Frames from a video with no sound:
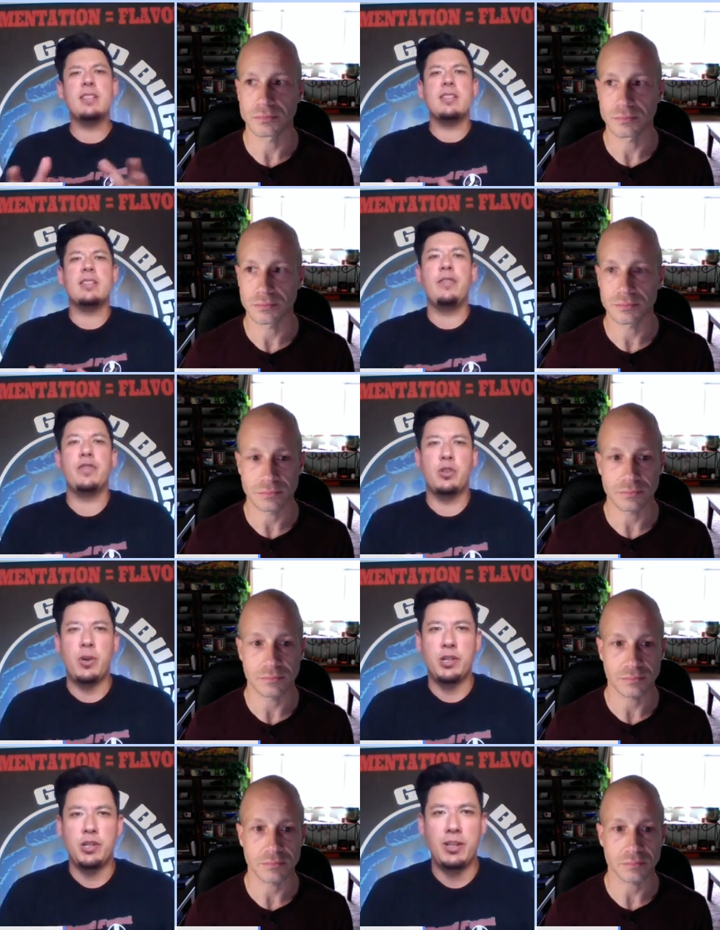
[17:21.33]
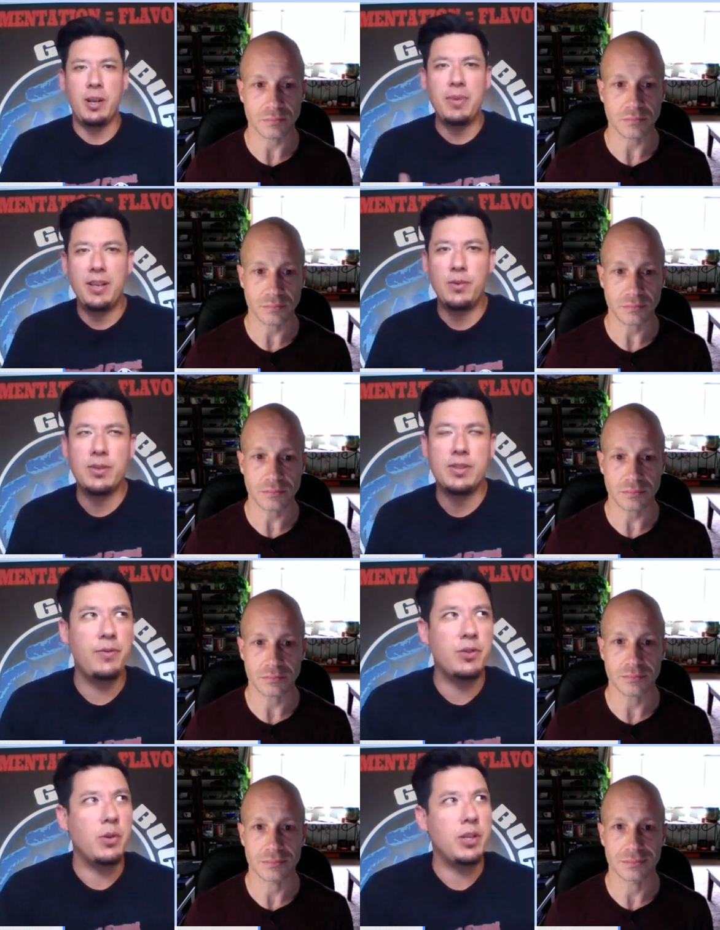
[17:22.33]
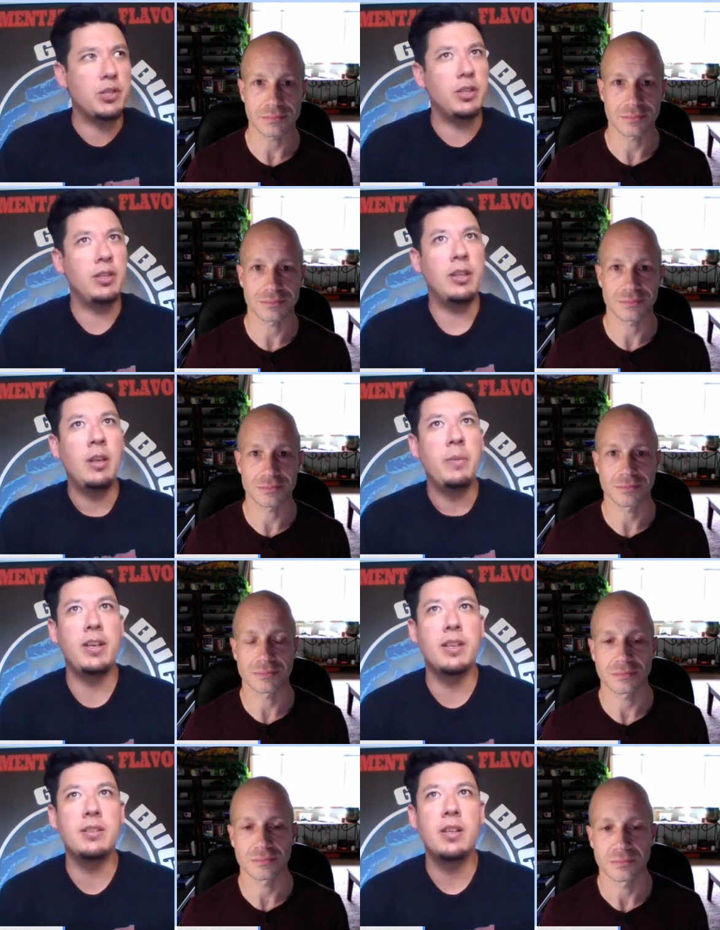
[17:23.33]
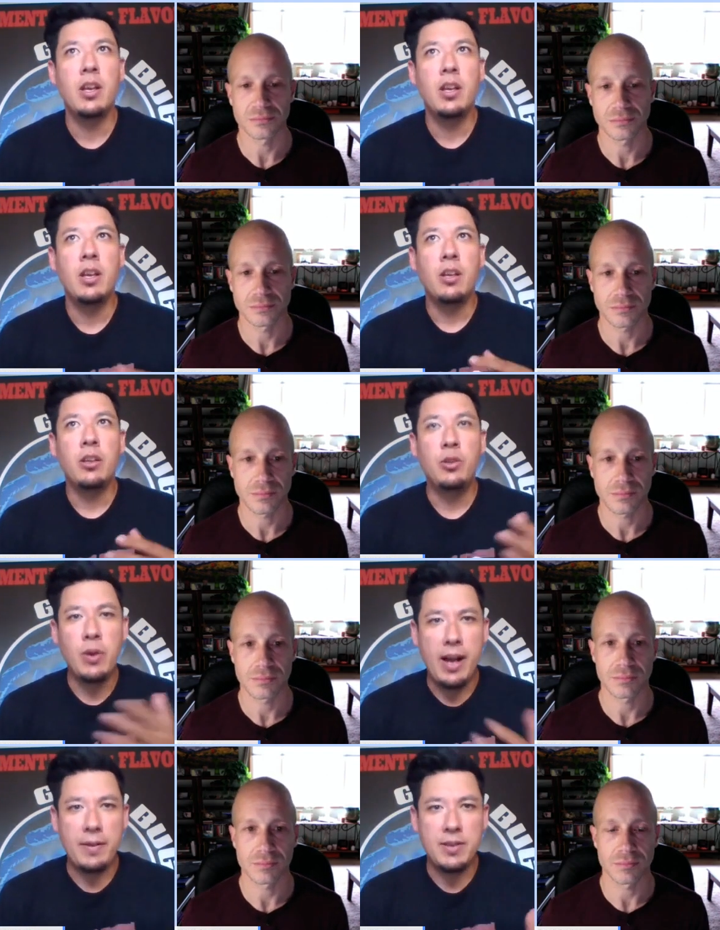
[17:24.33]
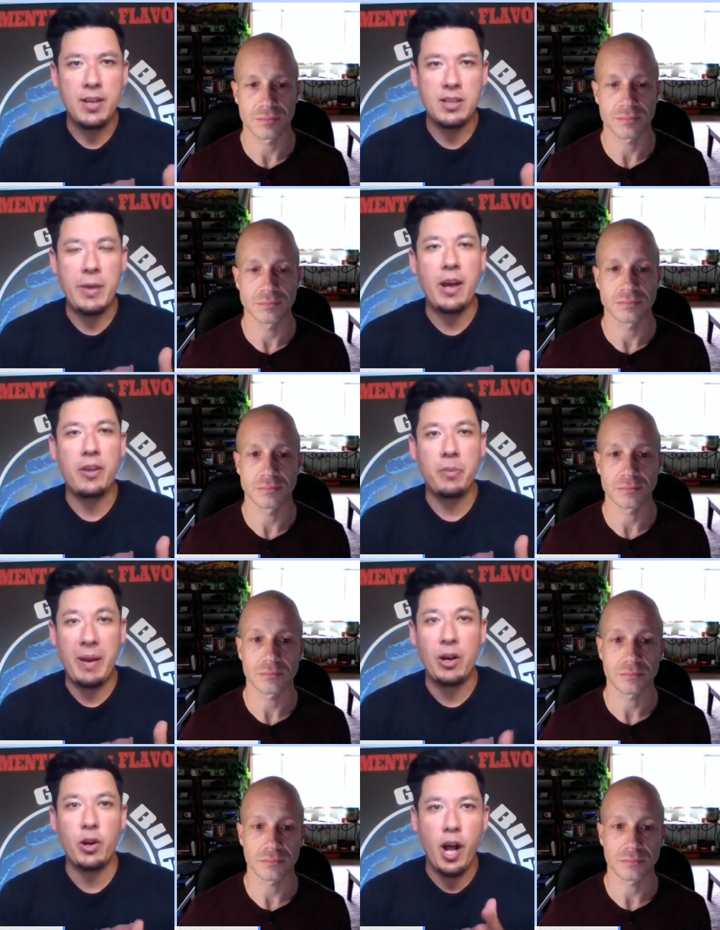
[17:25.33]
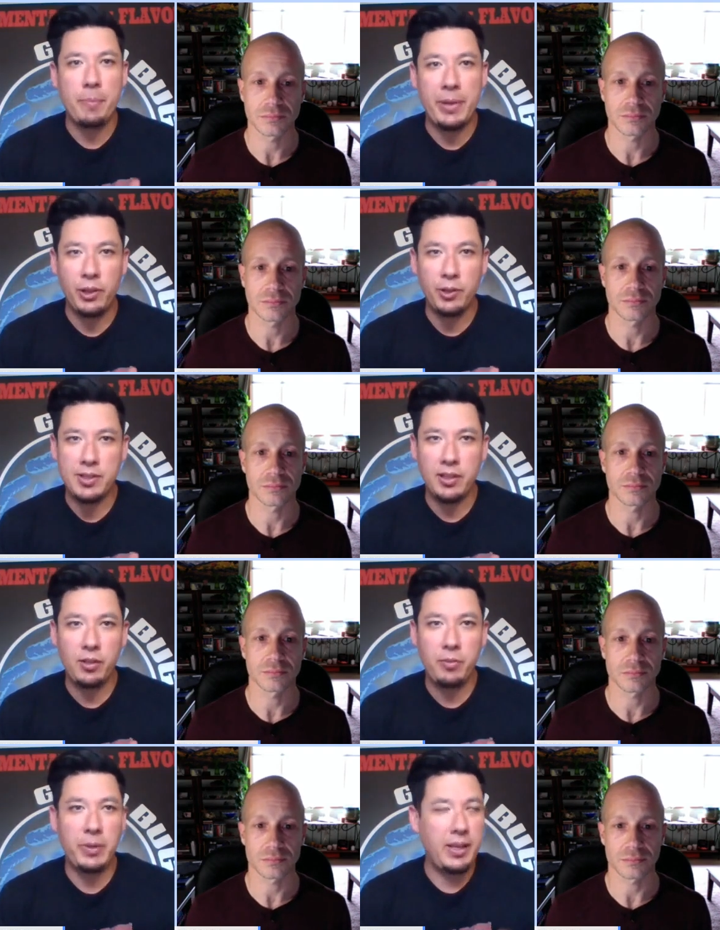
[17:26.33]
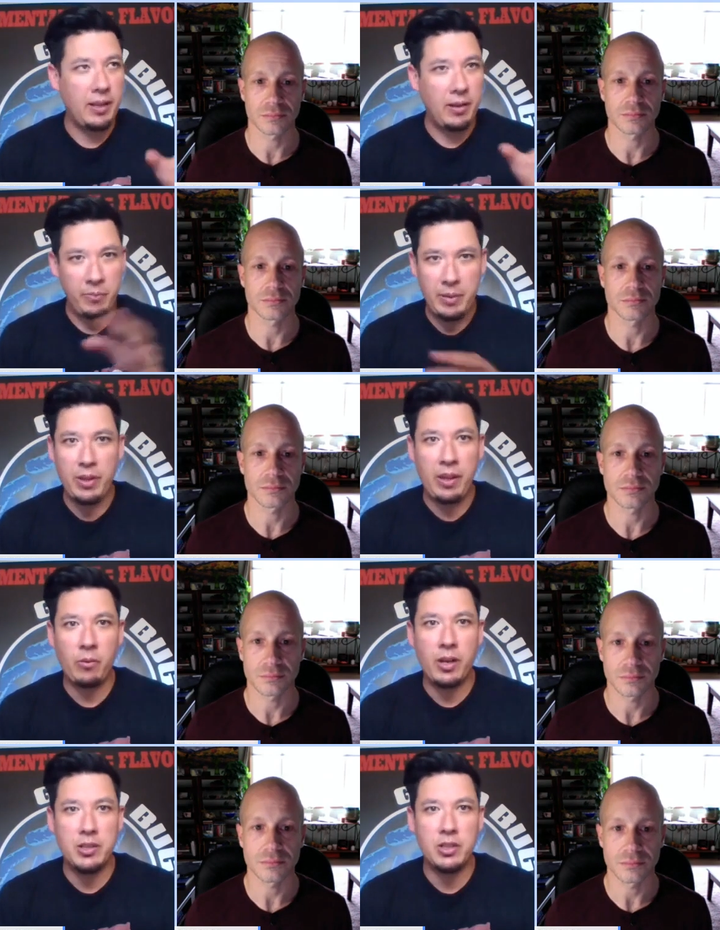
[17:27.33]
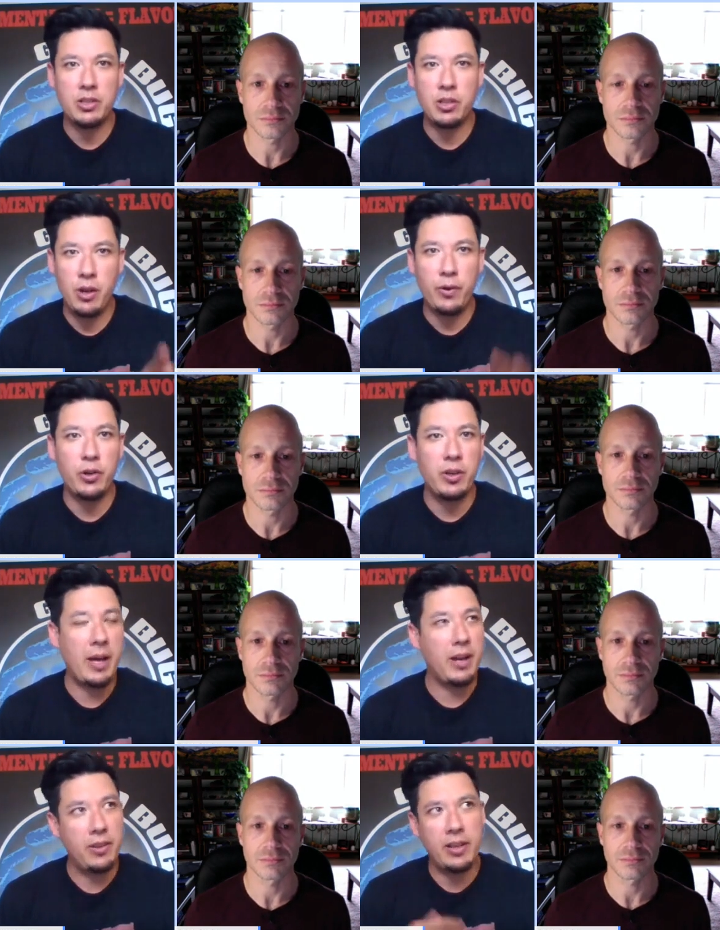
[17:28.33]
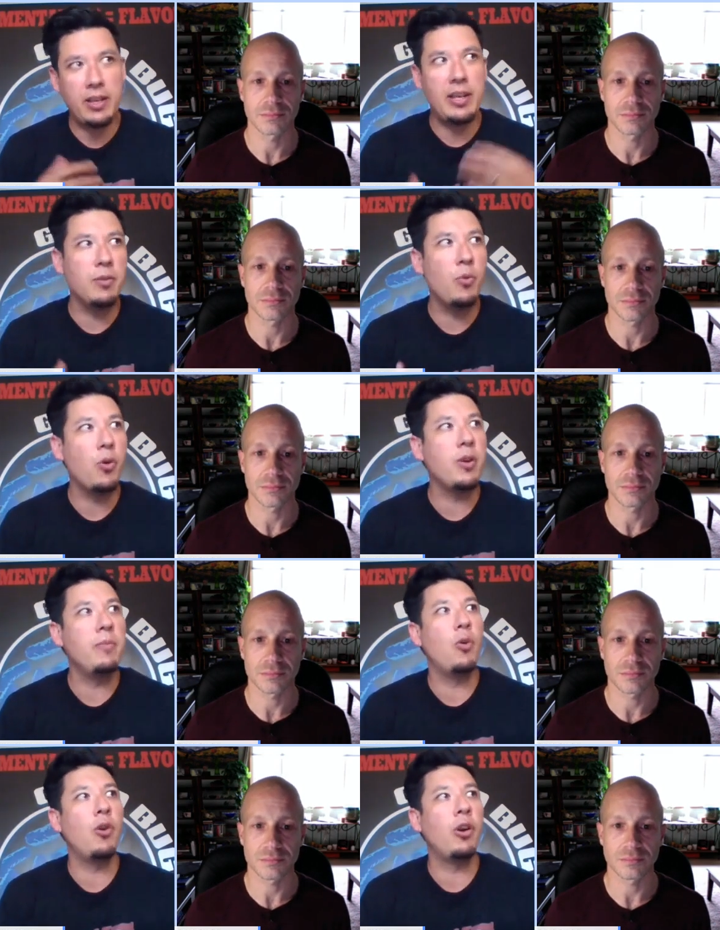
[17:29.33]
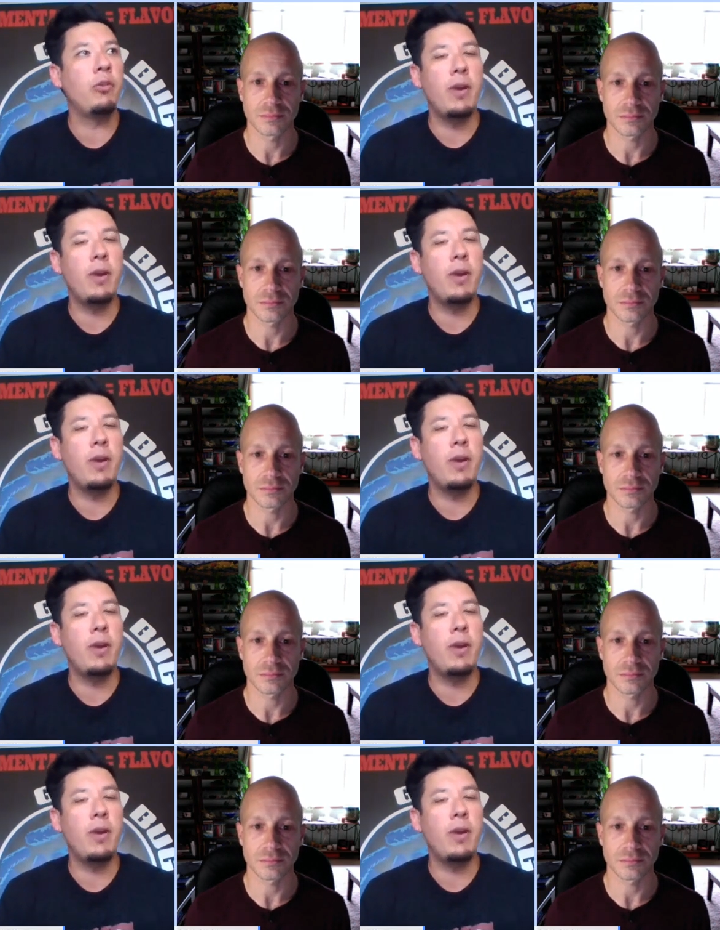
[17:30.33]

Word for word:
Speaker 1: a selfish question. I'm going to give you a selfish question, because you and I have talked about the Paragon Pillars a little bit, and people that watch the show have heard about it, and they're going to hear more and more,